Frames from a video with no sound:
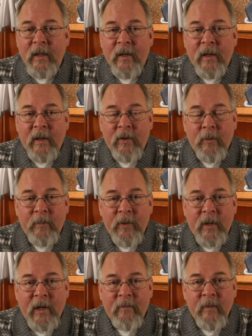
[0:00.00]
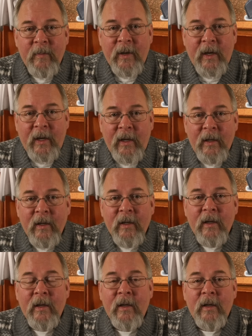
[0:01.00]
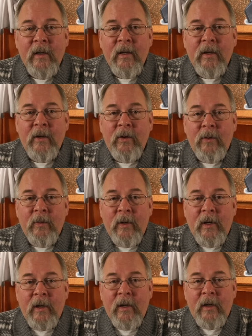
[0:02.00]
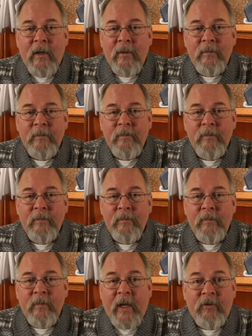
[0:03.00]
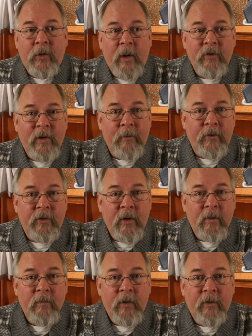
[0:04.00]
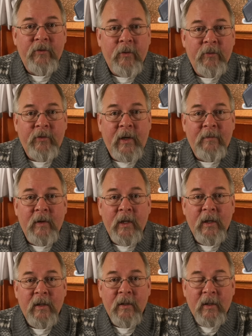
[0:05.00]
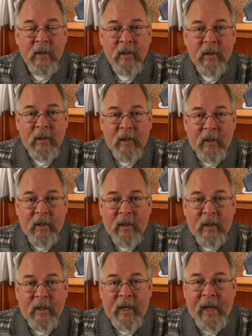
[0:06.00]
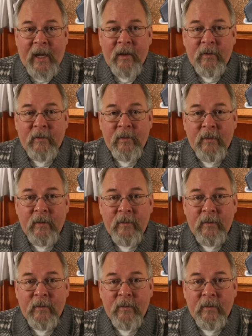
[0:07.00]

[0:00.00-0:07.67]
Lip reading: And I hope that everybody who has to go out and shovel their snow, does so safely, and